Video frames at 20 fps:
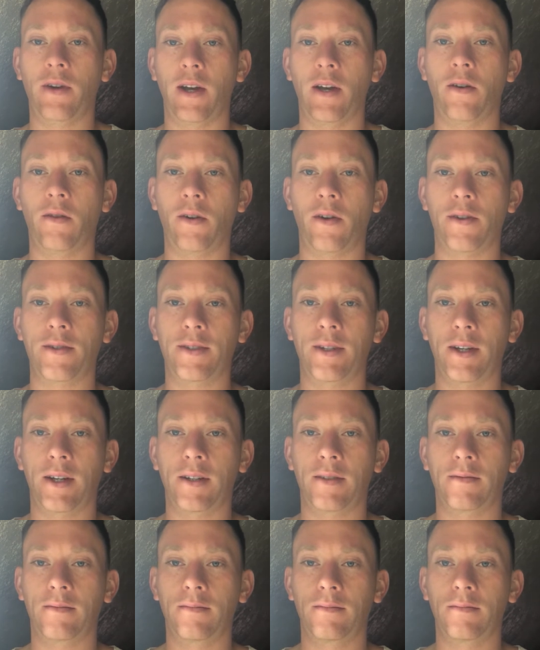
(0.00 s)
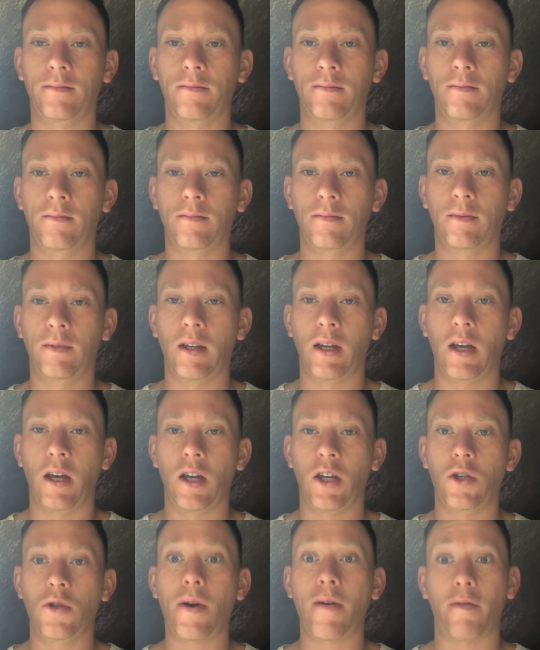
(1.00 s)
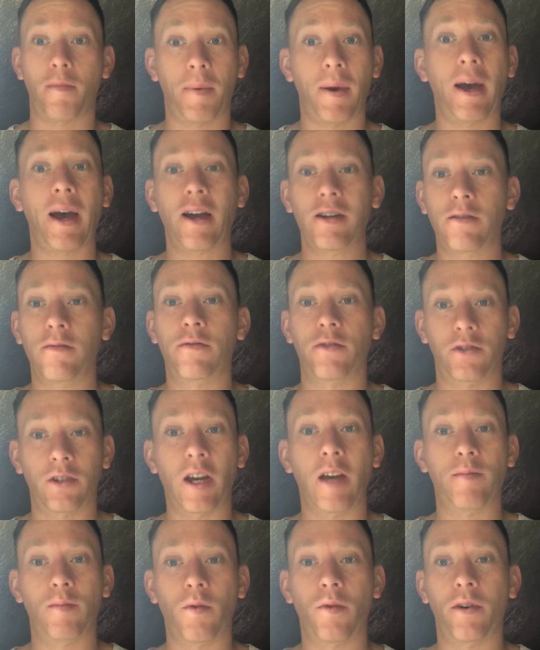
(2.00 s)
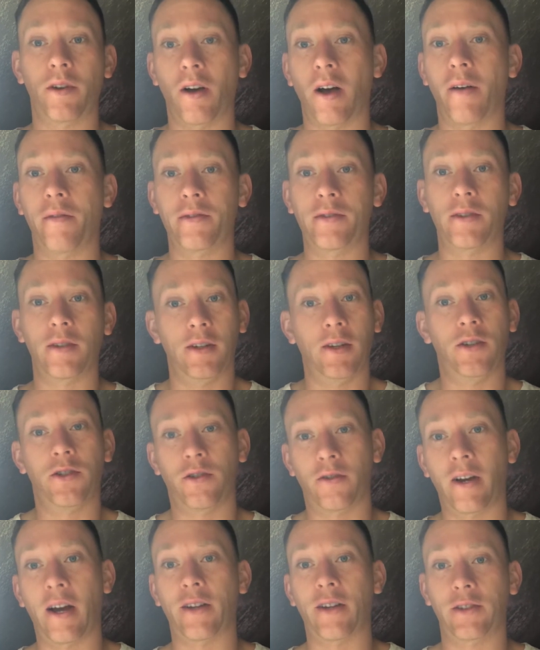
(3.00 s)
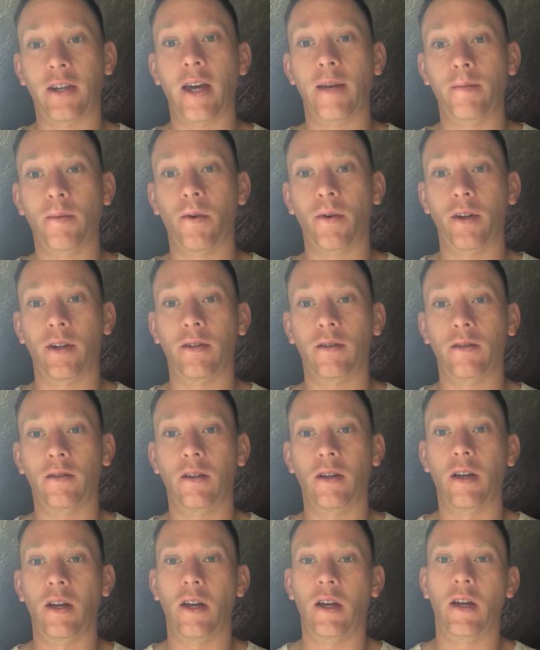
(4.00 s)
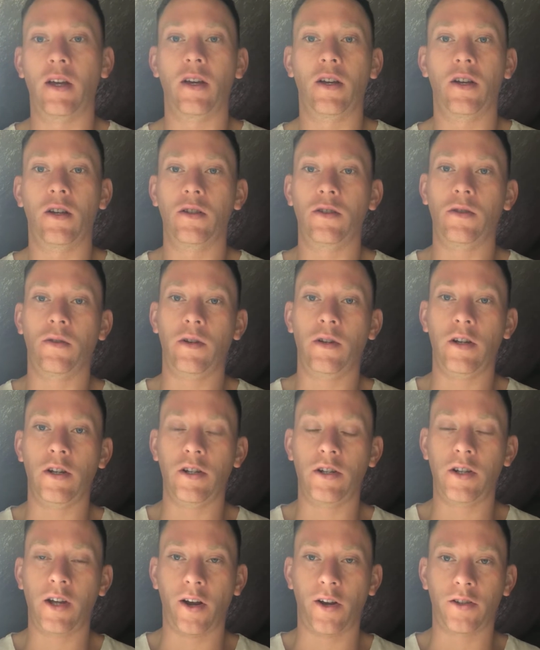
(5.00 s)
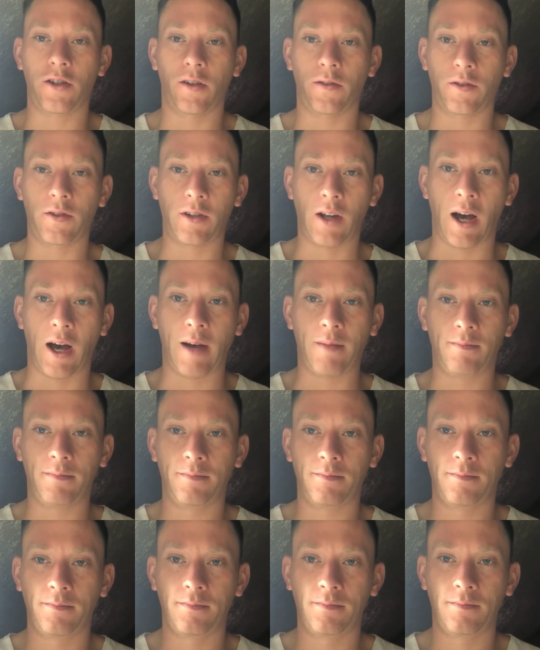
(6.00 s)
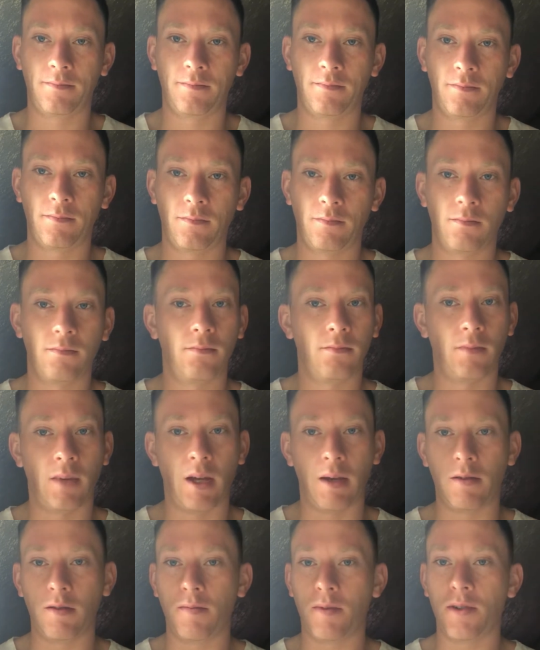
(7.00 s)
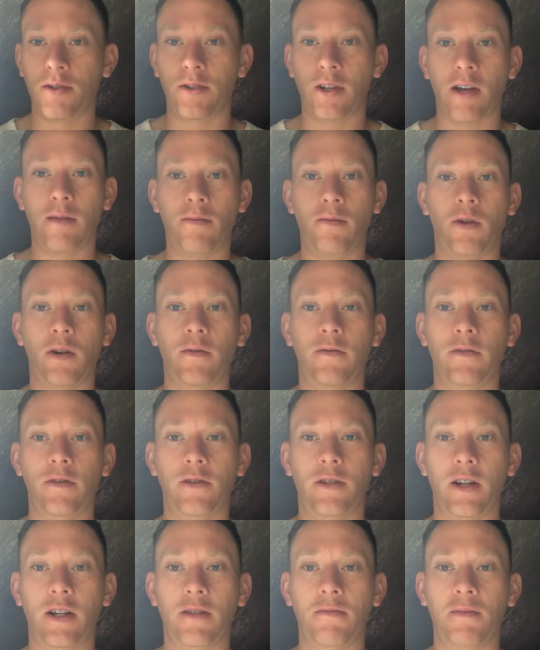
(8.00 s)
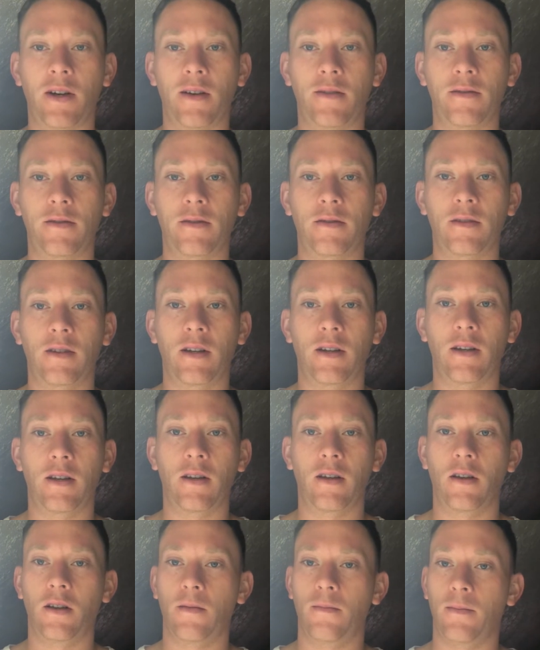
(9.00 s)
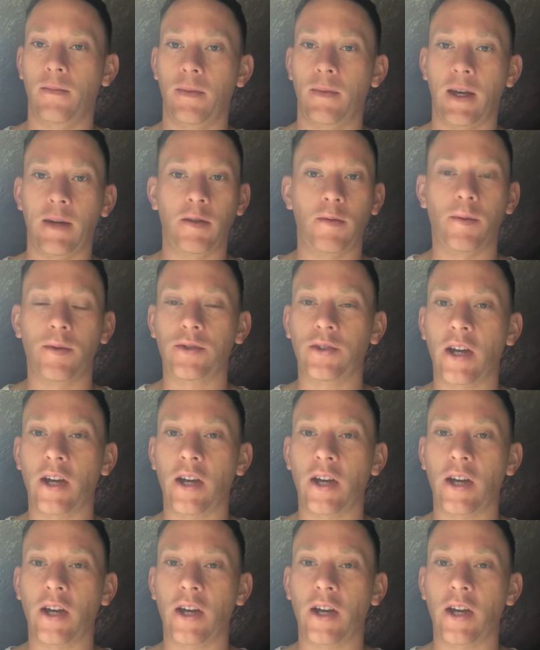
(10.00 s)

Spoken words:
hold on a second. You have a passion for skateboarding, obviously, because you're out skateboarding. So you need to tell yourself, stop. Maybe you've been skateboarding for 6 months. Maybe you've been